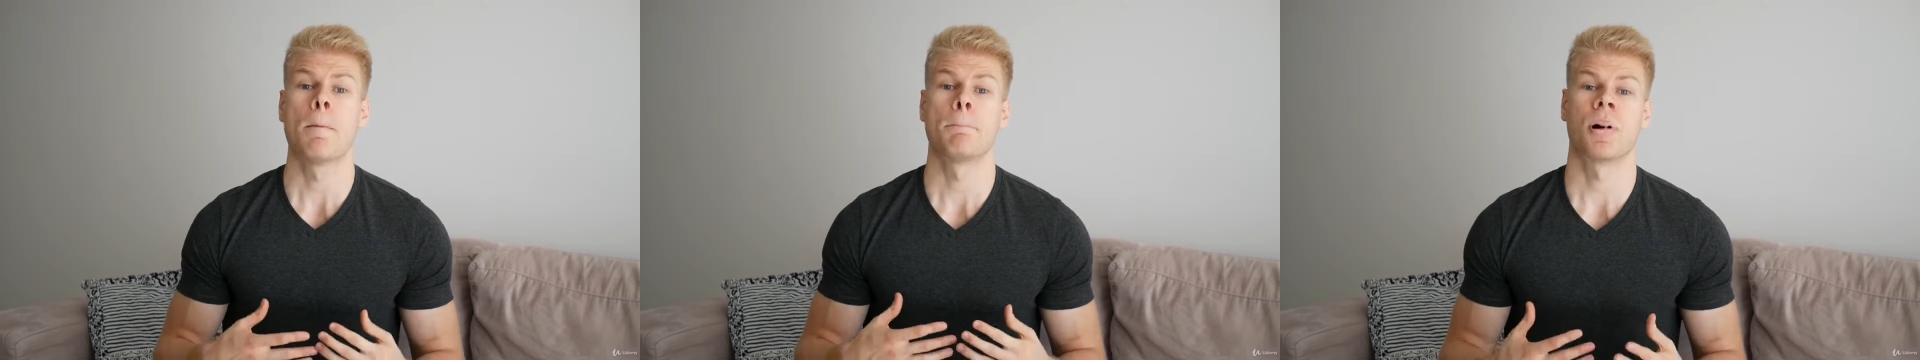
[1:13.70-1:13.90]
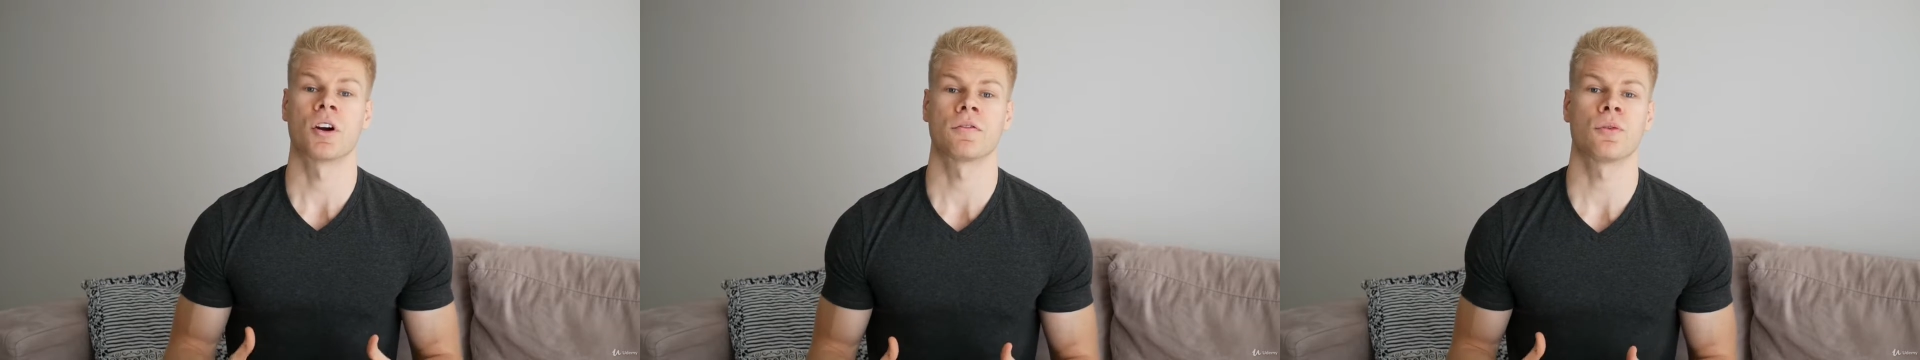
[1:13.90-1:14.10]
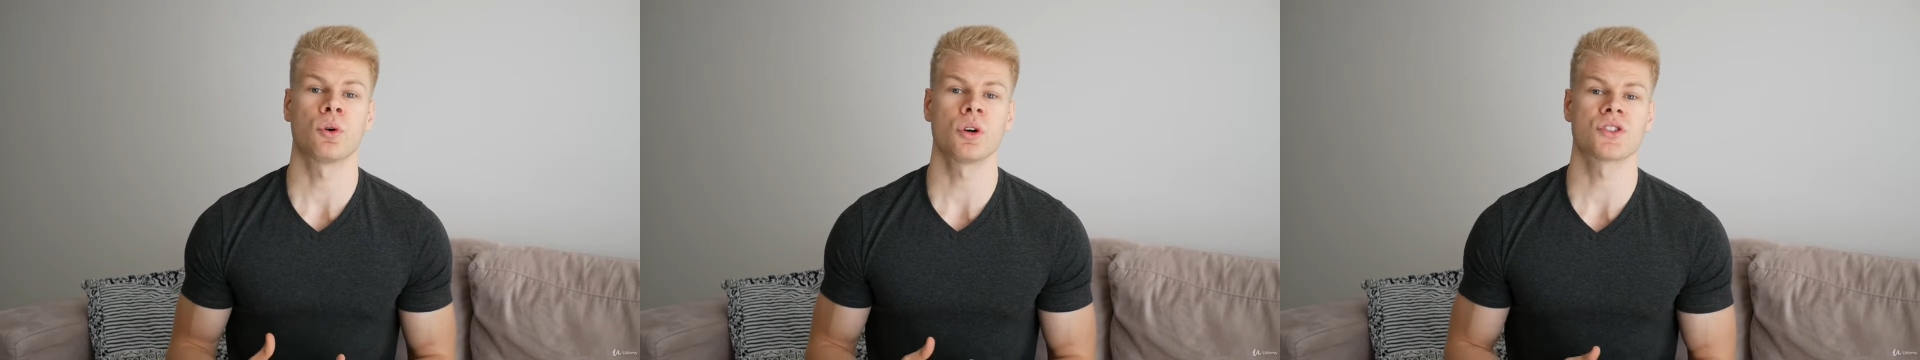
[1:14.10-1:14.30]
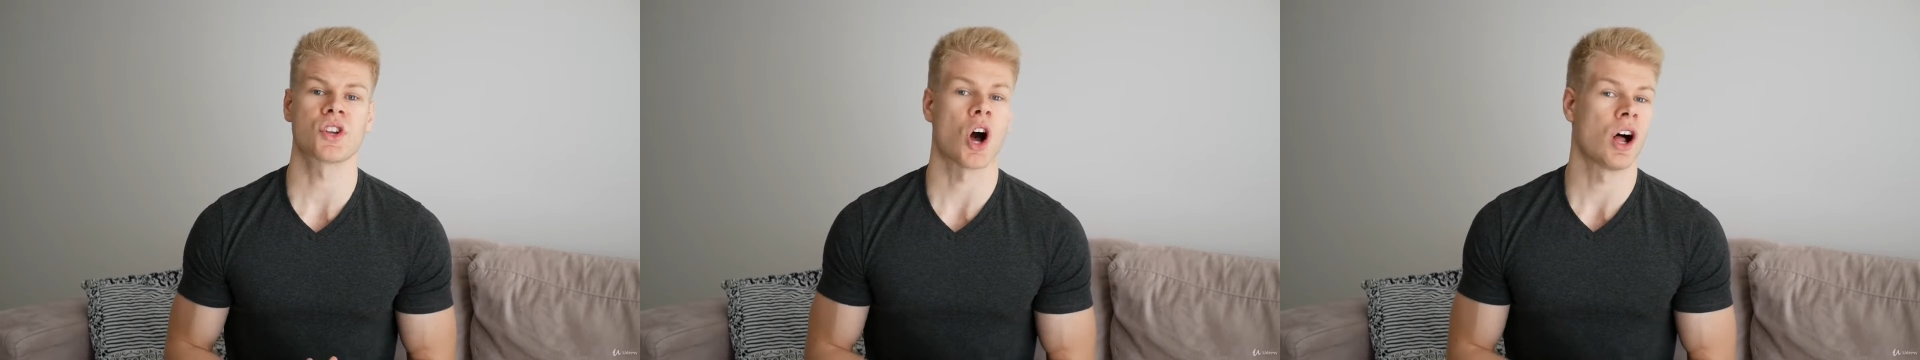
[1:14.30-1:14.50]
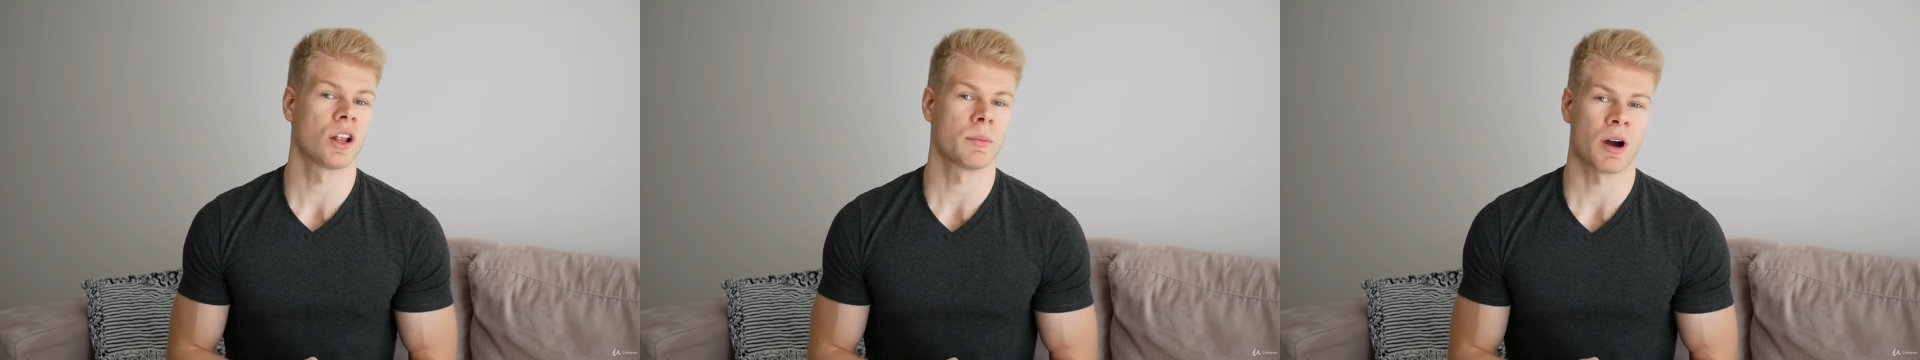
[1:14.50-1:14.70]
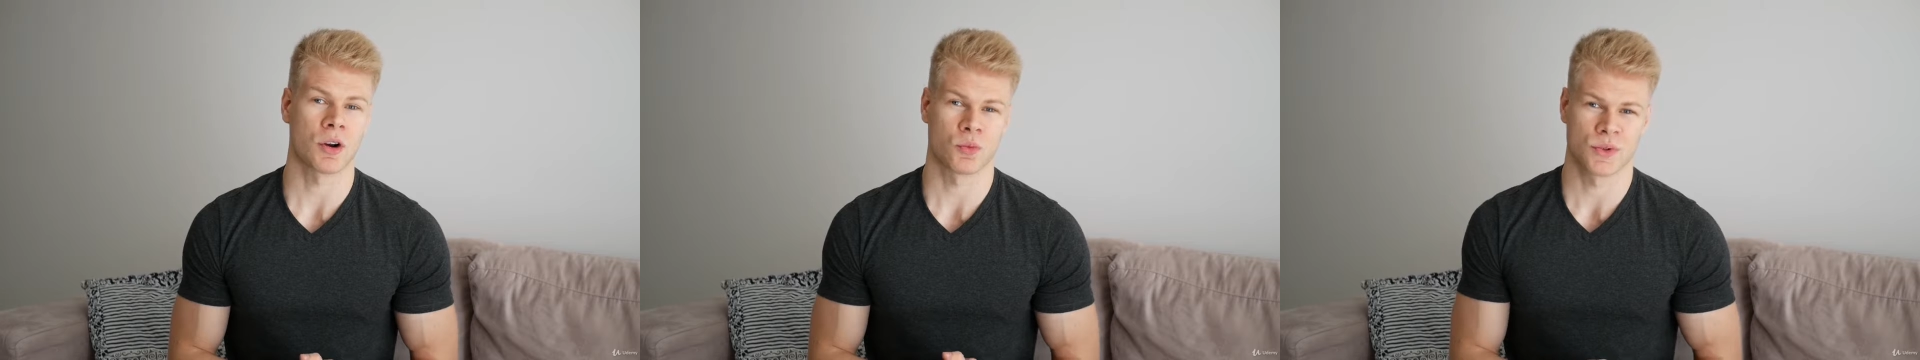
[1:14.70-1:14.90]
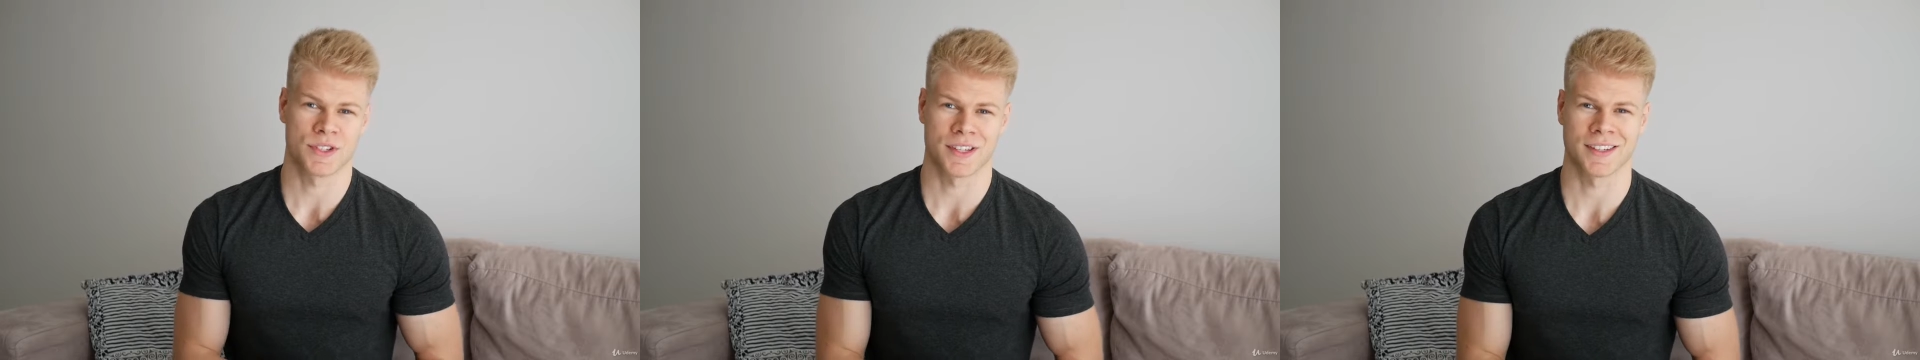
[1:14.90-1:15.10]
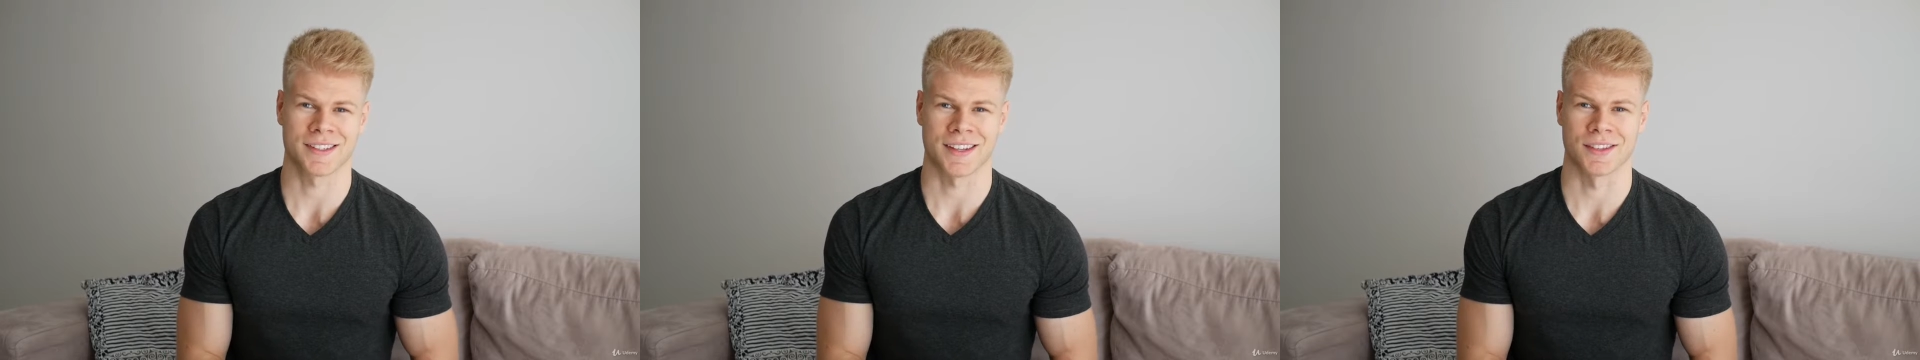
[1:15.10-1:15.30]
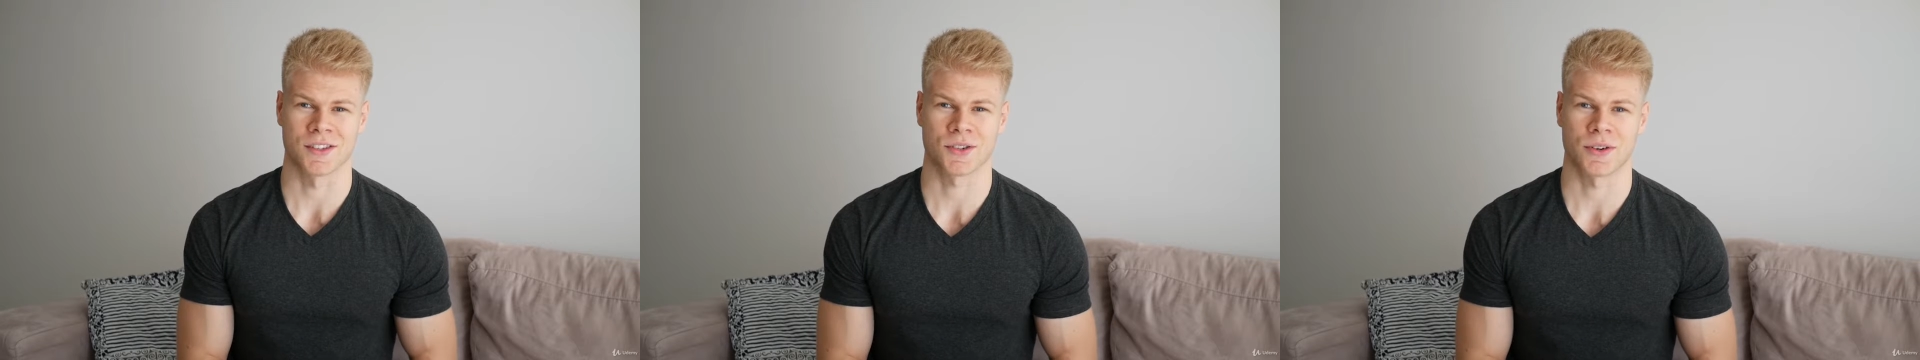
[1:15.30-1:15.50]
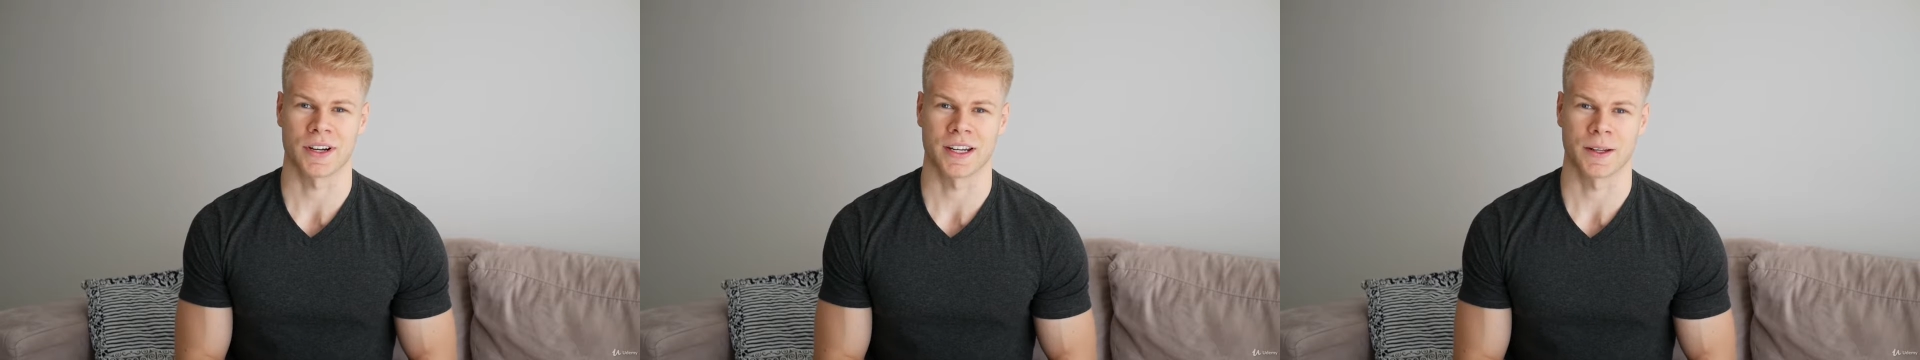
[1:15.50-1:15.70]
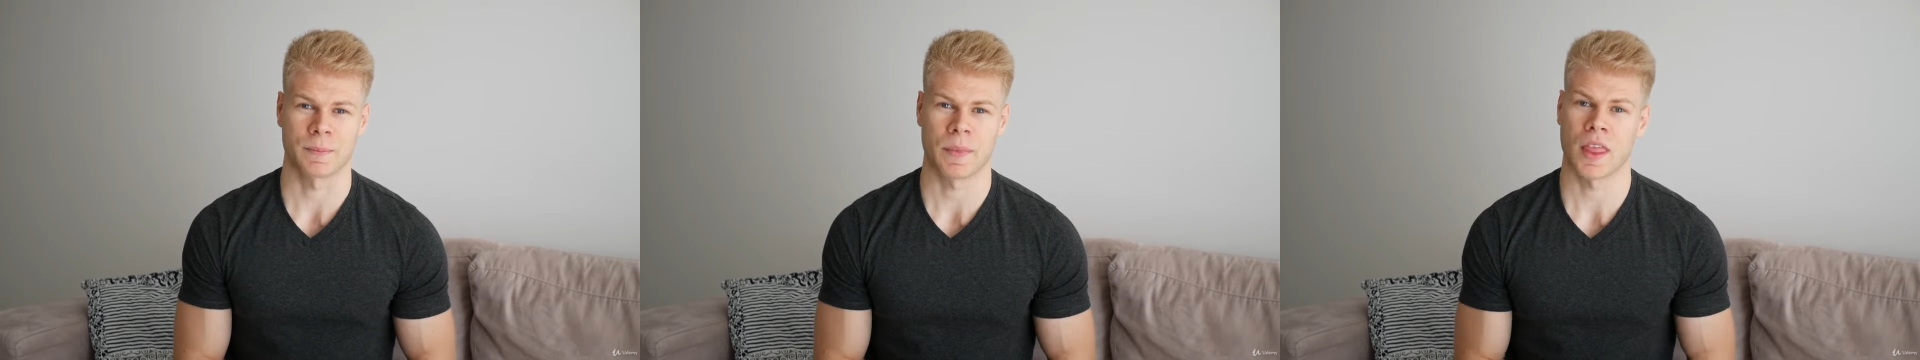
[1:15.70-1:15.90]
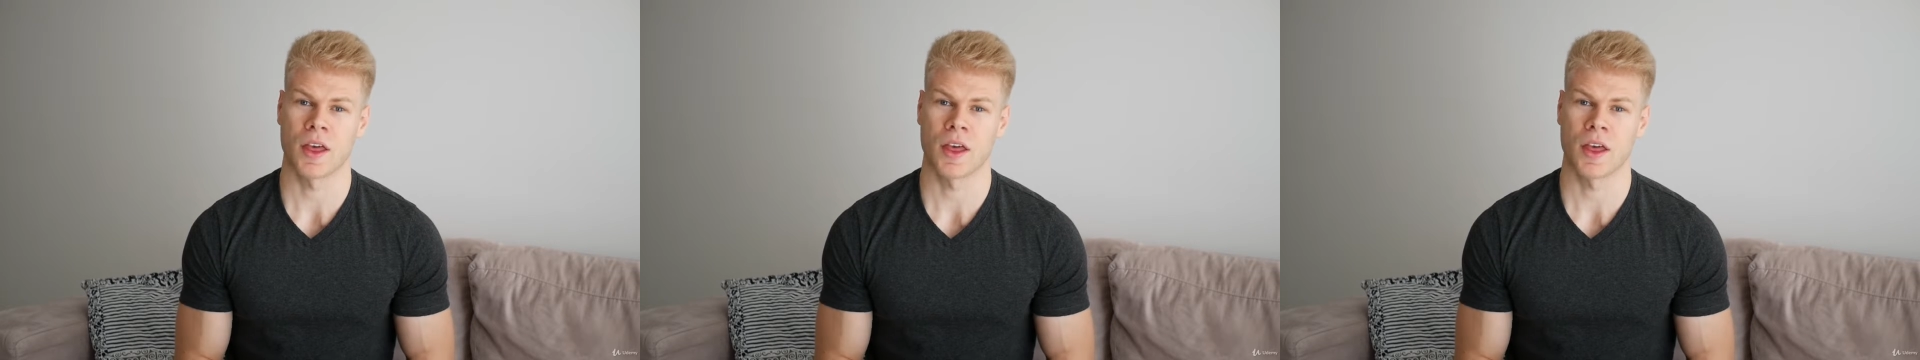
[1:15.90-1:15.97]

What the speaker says: Part 4 is all about resistance training.